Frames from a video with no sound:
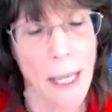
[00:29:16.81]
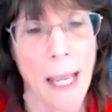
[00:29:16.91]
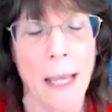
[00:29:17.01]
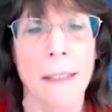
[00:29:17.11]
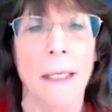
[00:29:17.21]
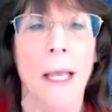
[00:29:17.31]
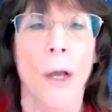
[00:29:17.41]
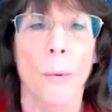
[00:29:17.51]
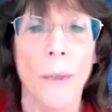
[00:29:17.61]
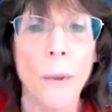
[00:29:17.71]
And
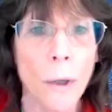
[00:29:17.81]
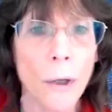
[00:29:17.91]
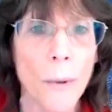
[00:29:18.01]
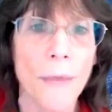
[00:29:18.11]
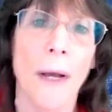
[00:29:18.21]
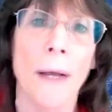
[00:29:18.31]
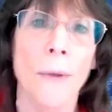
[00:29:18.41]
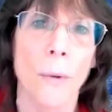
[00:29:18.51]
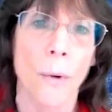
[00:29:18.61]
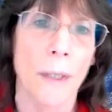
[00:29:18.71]
we work with
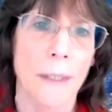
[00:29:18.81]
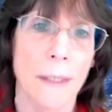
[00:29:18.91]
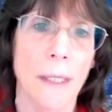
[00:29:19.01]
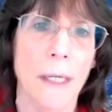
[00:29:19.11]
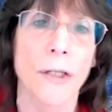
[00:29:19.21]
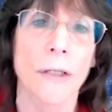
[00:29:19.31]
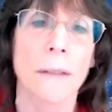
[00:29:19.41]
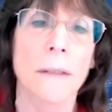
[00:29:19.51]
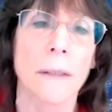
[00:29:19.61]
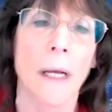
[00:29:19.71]
other organizations